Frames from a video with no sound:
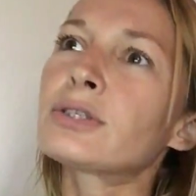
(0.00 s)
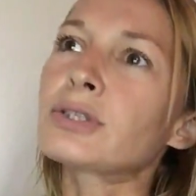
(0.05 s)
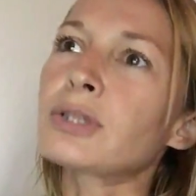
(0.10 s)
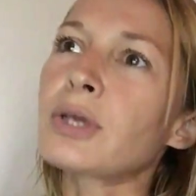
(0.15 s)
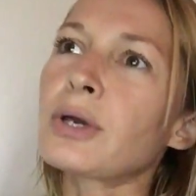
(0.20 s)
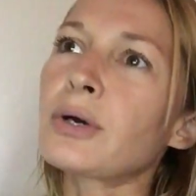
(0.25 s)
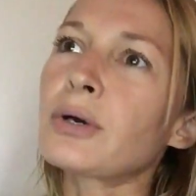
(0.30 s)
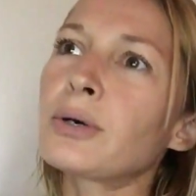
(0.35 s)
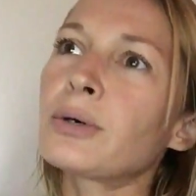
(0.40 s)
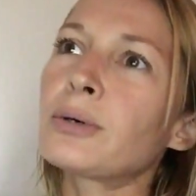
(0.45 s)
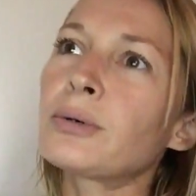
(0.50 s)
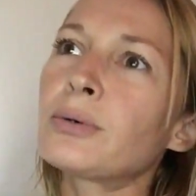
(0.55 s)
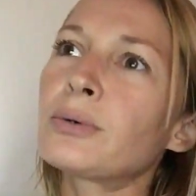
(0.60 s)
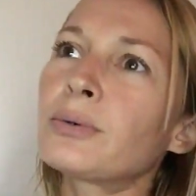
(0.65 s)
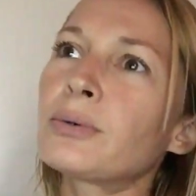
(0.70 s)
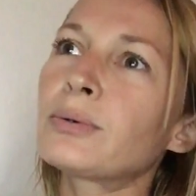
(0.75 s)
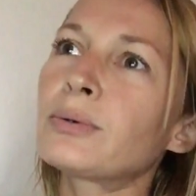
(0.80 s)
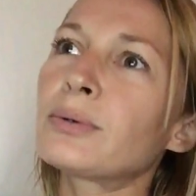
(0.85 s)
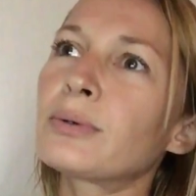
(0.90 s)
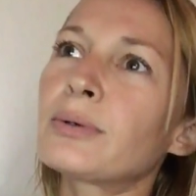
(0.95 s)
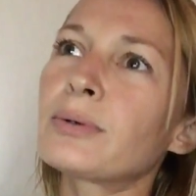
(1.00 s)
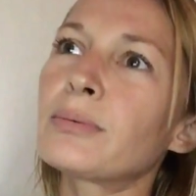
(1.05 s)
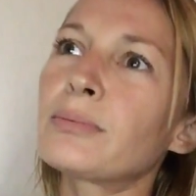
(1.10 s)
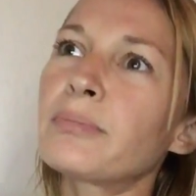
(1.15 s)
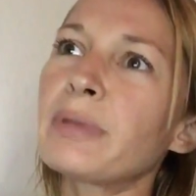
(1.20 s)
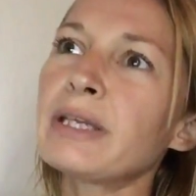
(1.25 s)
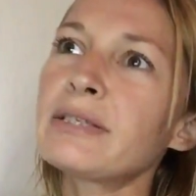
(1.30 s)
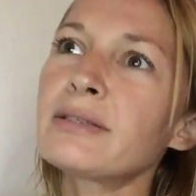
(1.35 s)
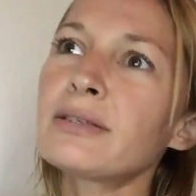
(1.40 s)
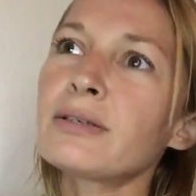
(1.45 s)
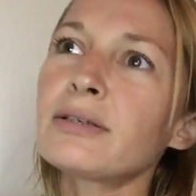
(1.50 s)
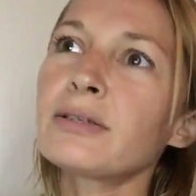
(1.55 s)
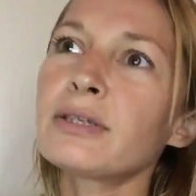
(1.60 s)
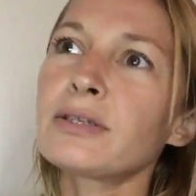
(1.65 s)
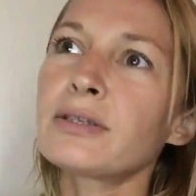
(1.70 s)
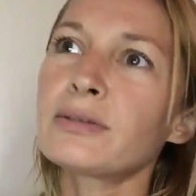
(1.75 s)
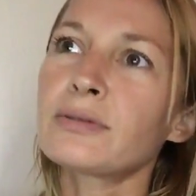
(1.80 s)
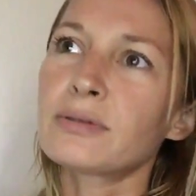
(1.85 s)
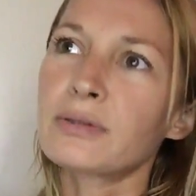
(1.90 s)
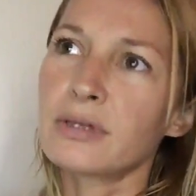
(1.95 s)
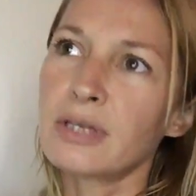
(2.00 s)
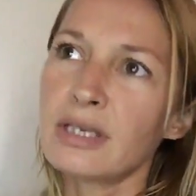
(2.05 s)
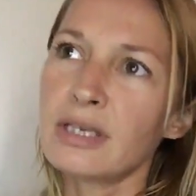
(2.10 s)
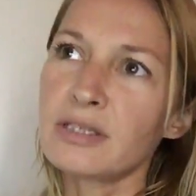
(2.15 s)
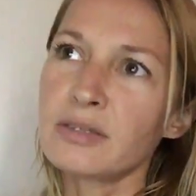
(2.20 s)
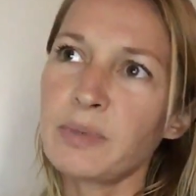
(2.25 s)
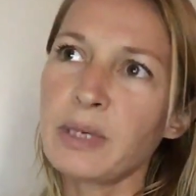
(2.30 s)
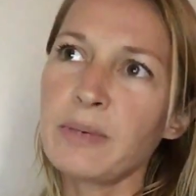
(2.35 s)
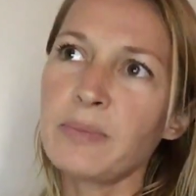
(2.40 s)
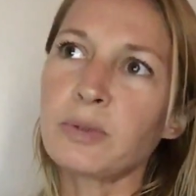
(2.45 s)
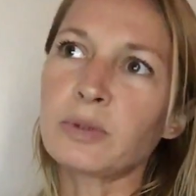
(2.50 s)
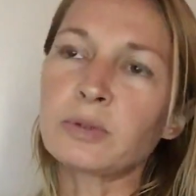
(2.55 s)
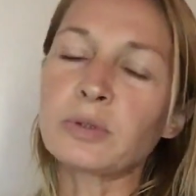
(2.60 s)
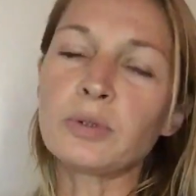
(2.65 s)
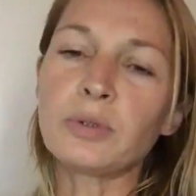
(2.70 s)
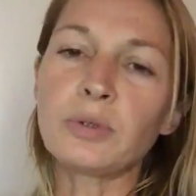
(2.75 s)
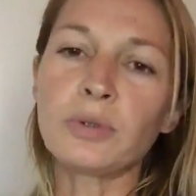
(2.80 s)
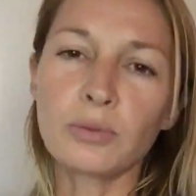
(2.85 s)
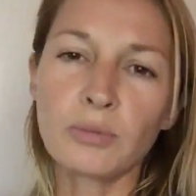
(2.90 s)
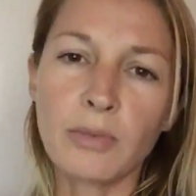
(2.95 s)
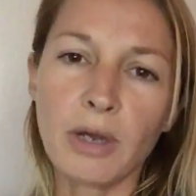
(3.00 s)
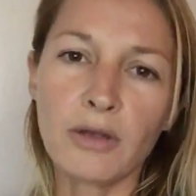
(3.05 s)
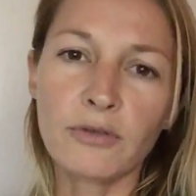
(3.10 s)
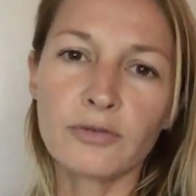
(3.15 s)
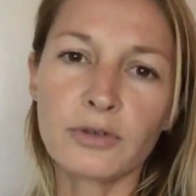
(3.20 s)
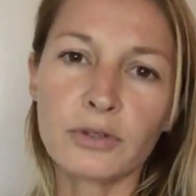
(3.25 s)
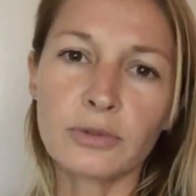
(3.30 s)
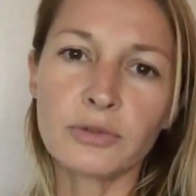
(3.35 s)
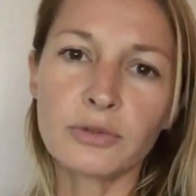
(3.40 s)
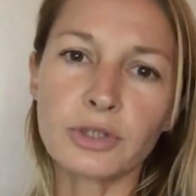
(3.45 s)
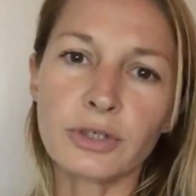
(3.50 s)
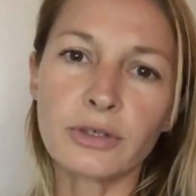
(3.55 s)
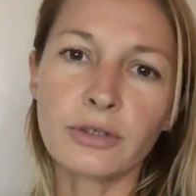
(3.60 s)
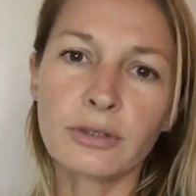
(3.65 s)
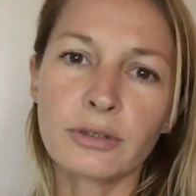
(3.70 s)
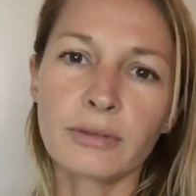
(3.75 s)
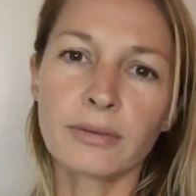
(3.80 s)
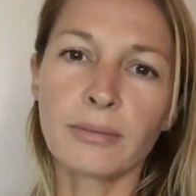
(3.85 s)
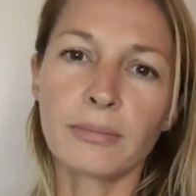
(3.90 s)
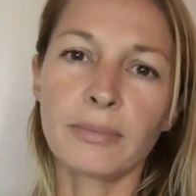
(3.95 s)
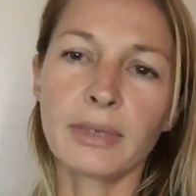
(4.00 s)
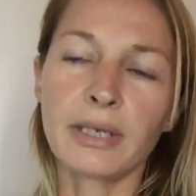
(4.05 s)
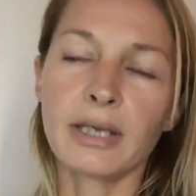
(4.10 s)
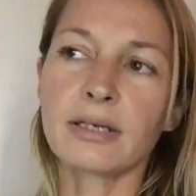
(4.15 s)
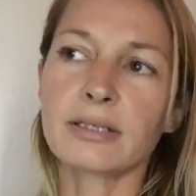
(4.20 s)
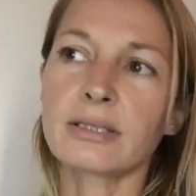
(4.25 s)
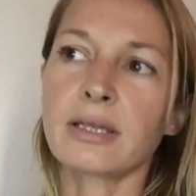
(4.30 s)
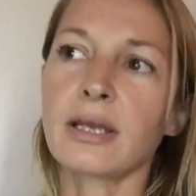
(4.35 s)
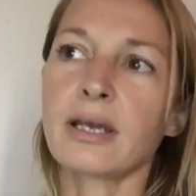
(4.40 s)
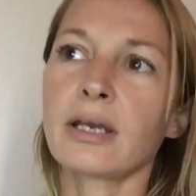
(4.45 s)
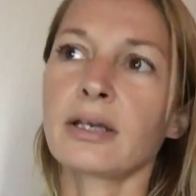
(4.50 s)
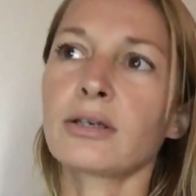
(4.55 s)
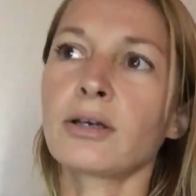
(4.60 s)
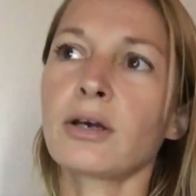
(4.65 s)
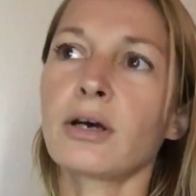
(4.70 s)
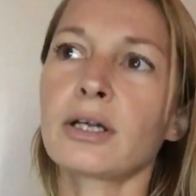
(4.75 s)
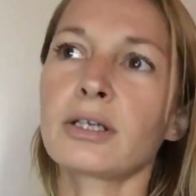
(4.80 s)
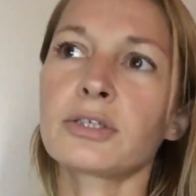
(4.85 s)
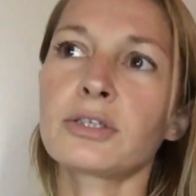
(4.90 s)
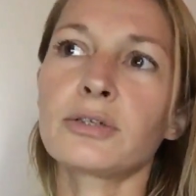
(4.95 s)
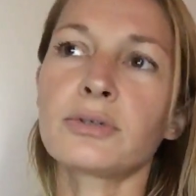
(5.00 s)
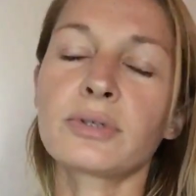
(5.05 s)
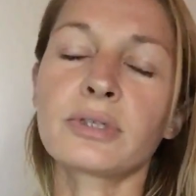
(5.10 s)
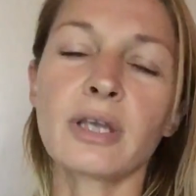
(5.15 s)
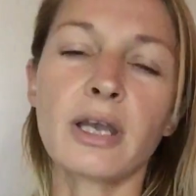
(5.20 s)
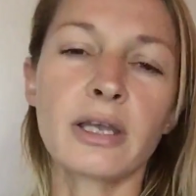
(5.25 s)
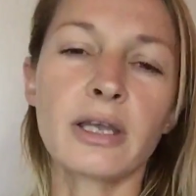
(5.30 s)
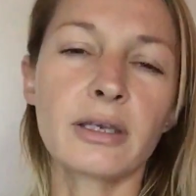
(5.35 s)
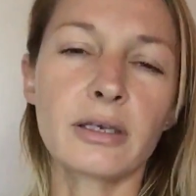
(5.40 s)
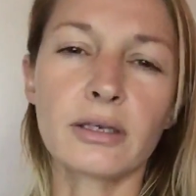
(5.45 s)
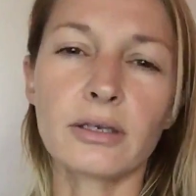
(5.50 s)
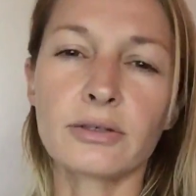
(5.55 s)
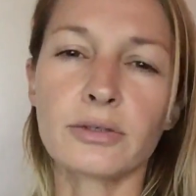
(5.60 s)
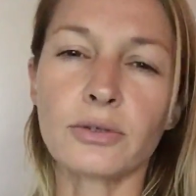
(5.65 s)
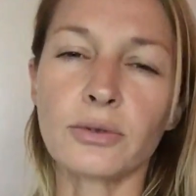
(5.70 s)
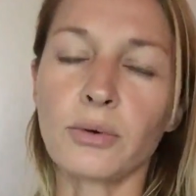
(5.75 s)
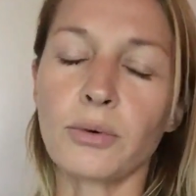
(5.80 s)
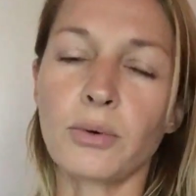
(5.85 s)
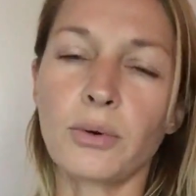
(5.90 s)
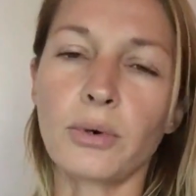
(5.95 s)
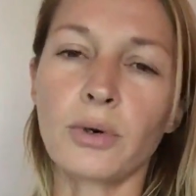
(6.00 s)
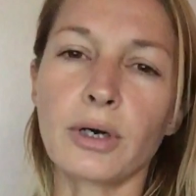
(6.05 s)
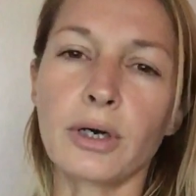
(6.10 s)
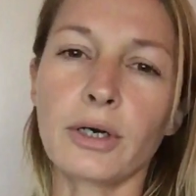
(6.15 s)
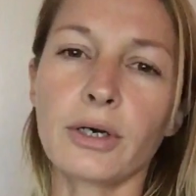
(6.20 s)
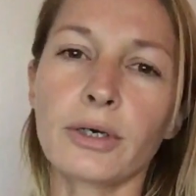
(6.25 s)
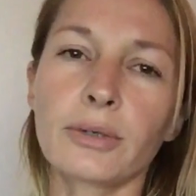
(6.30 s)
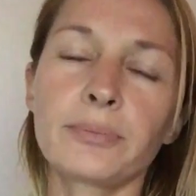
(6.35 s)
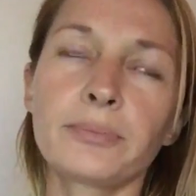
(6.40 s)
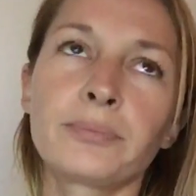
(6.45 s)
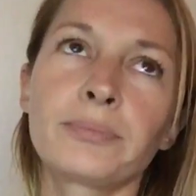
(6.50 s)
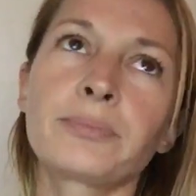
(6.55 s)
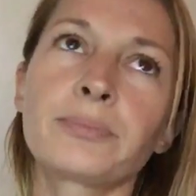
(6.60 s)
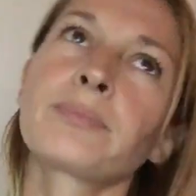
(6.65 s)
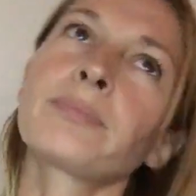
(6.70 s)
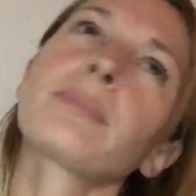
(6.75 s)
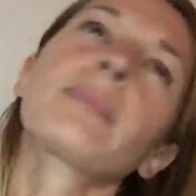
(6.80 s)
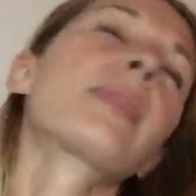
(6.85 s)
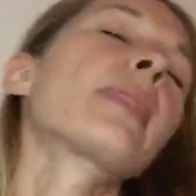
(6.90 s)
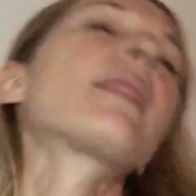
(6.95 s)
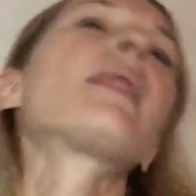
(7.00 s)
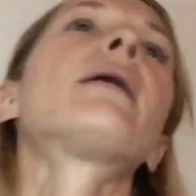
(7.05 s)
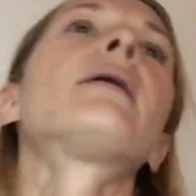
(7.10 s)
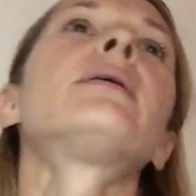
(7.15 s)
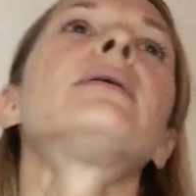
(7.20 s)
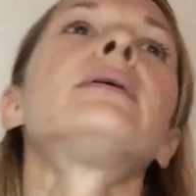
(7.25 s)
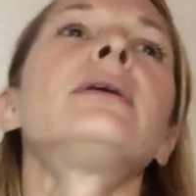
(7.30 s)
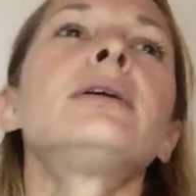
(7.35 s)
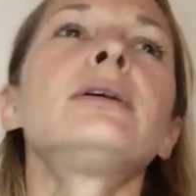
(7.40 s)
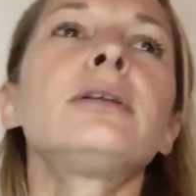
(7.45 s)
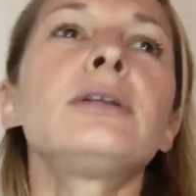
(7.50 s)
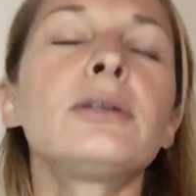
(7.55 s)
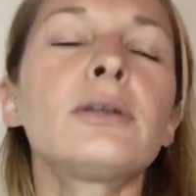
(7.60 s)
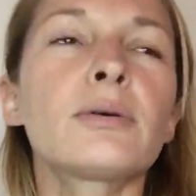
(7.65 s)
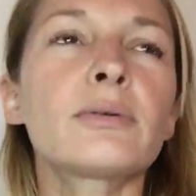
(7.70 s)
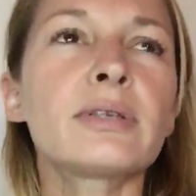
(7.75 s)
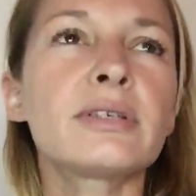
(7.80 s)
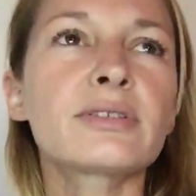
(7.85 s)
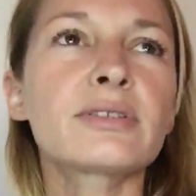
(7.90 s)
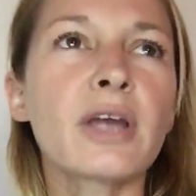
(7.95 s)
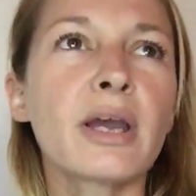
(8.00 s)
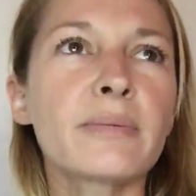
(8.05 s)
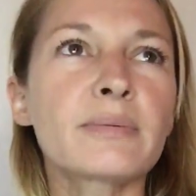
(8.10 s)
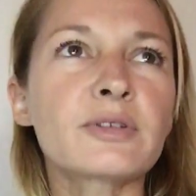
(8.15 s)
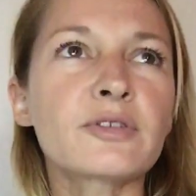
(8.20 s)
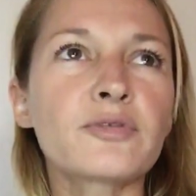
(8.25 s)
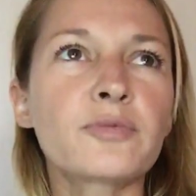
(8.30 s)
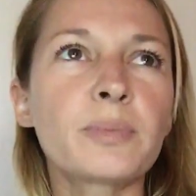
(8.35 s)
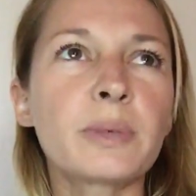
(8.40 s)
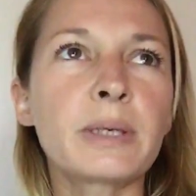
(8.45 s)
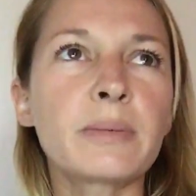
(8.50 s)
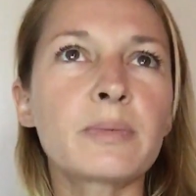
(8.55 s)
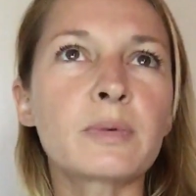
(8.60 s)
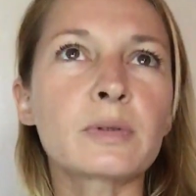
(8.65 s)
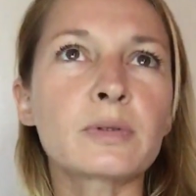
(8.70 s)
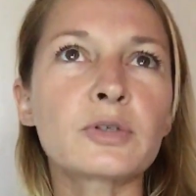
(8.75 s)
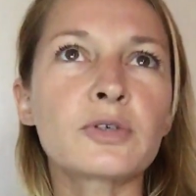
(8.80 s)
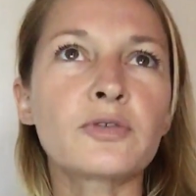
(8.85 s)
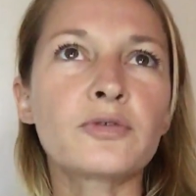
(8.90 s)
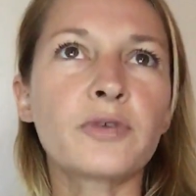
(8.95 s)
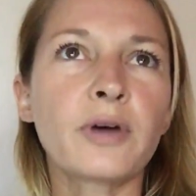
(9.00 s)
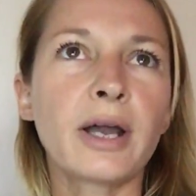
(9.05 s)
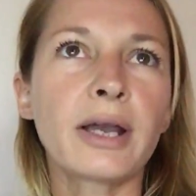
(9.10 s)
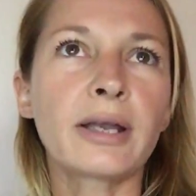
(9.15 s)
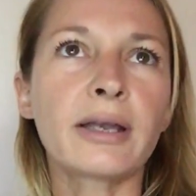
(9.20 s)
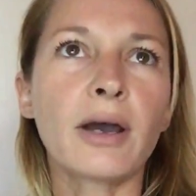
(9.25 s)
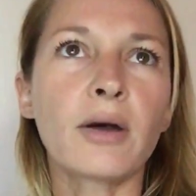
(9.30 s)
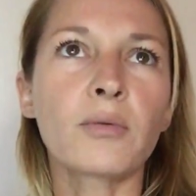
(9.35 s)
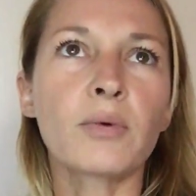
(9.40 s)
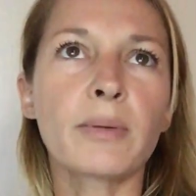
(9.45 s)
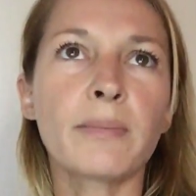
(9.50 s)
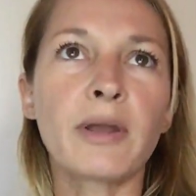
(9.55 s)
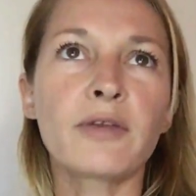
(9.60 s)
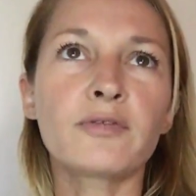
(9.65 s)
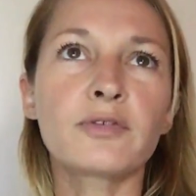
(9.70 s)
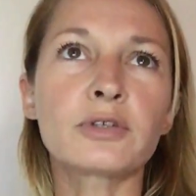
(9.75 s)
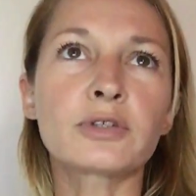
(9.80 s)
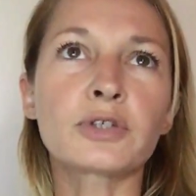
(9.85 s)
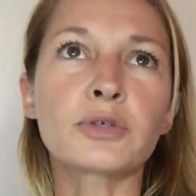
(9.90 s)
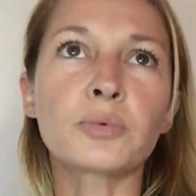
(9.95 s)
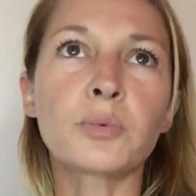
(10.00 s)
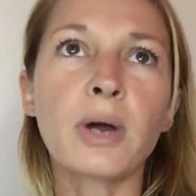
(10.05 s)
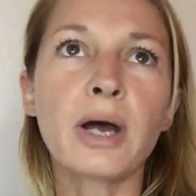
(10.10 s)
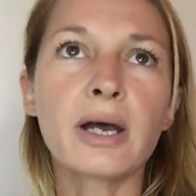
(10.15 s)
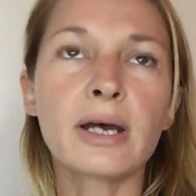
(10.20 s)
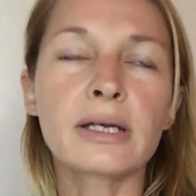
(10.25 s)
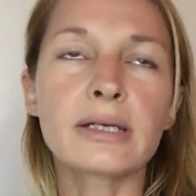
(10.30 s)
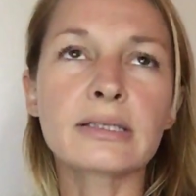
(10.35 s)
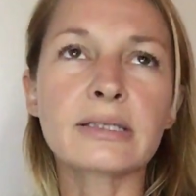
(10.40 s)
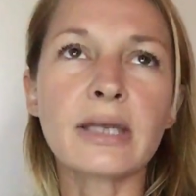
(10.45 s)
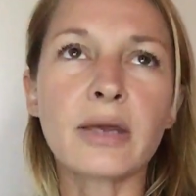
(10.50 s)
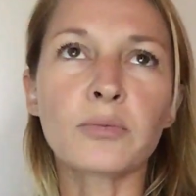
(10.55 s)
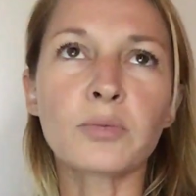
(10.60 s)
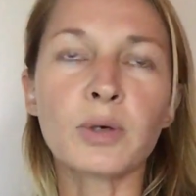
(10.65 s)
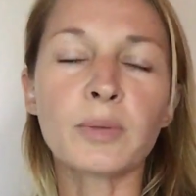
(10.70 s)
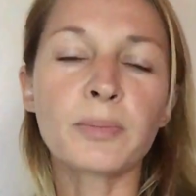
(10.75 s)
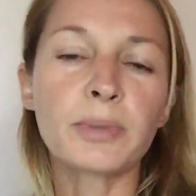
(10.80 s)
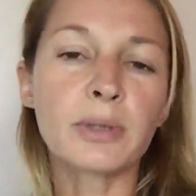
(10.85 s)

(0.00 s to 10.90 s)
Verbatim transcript: so basically, these people knew my future because they had gone to psychics or, you know, these types of people to find out what my future was and were